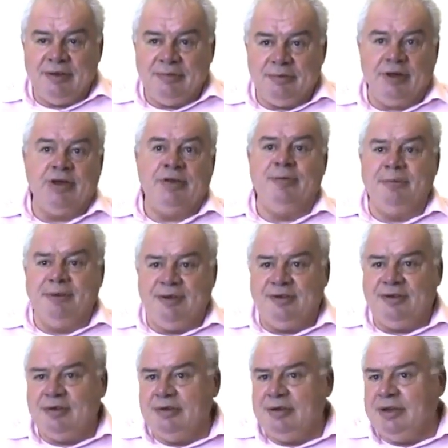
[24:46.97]
what government is
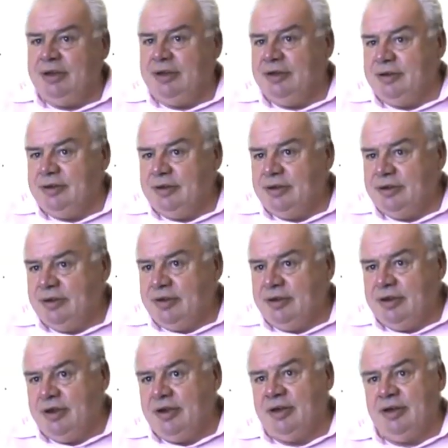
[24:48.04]
doing,
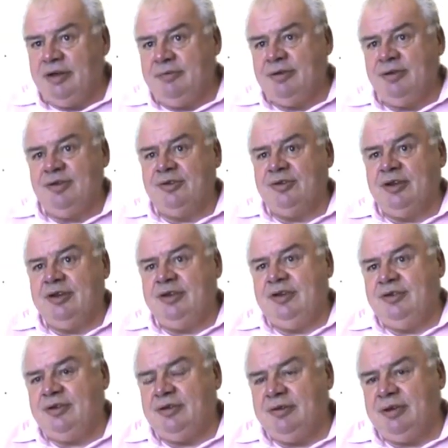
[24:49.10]
what society
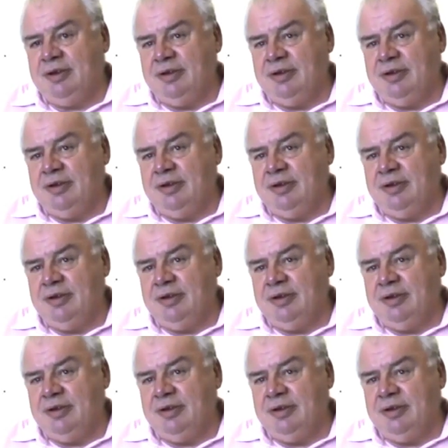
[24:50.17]
is doing.